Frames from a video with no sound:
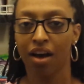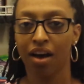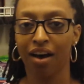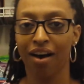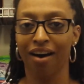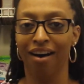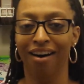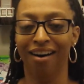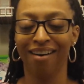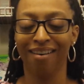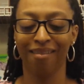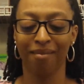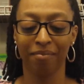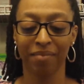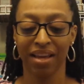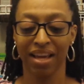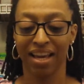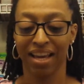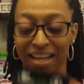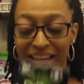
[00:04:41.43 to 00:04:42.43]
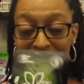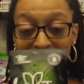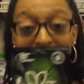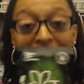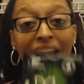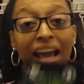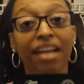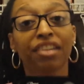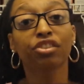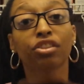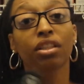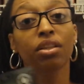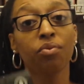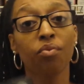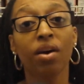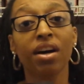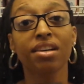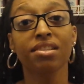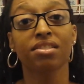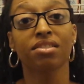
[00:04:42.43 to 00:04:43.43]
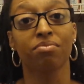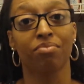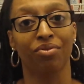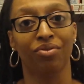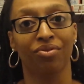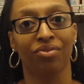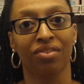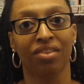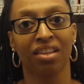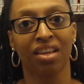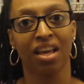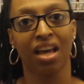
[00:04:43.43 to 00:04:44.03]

It actually was smooth.